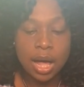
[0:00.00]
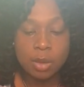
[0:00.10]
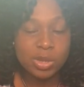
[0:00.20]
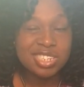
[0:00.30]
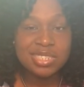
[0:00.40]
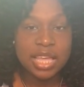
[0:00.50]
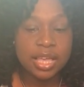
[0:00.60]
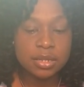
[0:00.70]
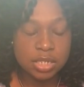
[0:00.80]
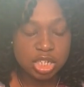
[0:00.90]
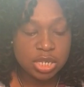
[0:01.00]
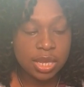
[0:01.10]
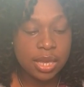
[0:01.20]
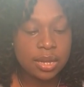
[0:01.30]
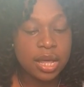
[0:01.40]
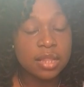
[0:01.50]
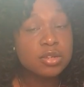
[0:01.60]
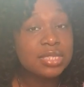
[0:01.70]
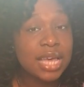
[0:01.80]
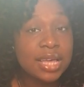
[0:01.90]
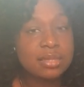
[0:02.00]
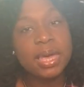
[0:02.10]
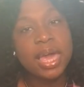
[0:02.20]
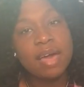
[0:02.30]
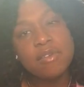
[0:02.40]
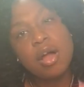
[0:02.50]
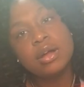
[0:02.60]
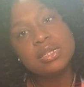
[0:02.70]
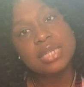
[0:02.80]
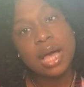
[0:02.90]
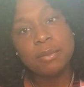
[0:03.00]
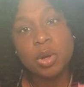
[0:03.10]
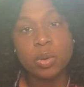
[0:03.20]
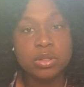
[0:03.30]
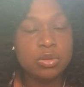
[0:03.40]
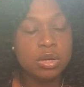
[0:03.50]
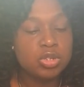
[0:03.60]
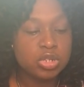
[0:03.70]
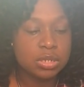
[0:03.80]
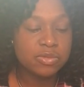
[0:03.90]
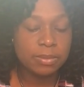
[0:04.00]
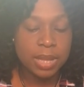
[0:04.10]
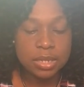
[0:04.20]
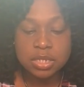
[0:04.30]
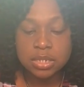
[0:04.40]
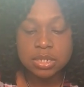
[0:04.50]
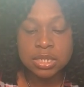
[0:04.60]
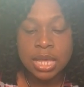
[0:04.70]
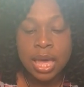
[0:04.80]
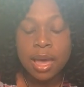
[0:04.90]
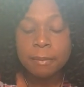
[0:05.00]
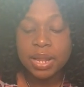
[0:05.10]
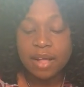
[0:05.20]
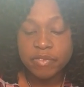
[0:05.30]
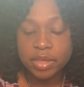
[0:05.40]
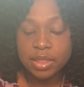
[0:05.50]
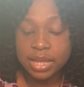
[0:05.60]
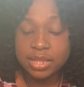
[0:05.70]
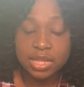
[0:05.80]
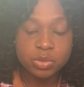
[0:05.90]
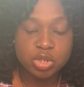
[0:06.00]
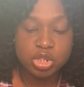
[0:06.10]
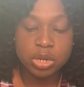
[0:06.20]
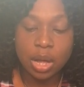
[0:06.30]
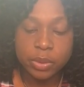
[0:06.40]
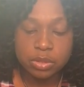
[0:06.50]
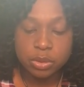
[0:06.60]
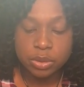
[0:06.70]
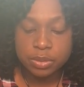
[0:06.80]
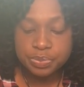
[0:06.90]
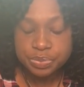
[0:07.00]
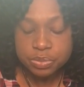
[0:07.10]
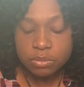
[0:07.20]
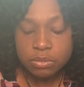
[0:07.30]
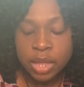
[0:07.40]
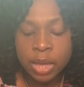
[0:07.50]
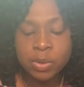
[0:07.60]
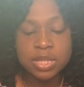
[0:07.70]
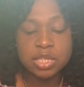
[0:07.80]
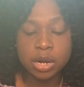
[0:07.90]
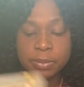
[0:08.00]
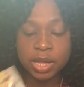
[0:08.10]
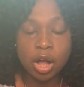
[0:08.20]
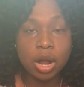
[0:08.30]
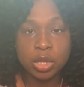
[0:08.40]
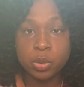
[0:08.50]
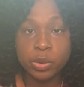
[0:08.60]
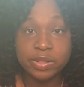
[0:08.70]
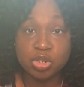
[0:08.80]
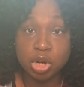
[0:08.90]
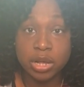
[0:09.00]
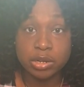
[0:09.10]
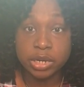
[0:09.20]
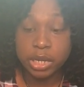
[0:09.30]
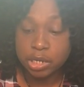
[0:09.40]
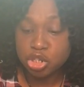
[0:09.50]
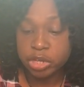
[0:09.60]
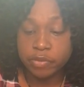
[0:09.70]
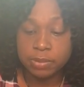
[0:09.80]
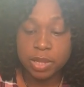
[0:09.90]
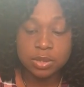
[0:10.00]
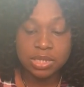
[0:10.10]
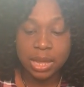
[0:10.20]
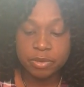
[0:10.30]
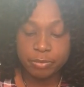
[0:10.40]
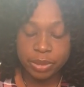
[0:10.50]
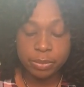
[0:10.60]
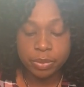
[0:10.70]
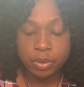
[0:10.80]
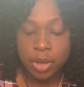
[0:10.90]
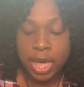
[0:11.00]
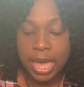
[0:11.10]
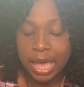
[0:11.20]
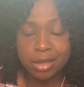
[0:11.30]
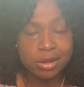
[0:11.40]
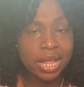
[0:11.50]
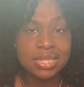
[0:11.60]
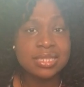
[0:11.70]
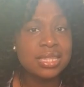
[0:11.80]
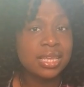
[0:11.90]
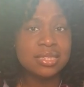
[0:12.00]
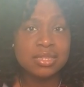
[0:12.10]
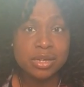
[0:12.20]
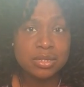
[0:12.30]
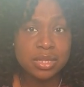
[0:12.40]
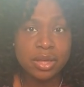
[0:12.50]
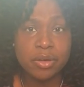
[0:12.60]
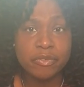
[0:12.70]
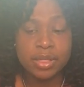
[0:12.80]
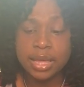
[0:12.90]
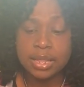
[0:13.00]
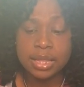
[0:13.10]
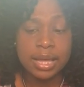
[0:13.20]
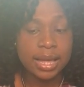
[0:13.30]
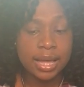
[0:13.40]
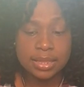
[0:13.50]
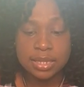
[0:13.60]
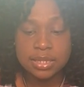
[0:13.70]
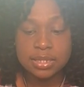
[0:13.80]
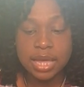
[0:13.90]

We just take it on the chin. Other signs may have a hard time going through those transformations, but I feel like that's what you're going through. And with this Hermit card, you're withdrawing your energy from those type of people. And you're like sticking to yourself. You're like, look, I got this.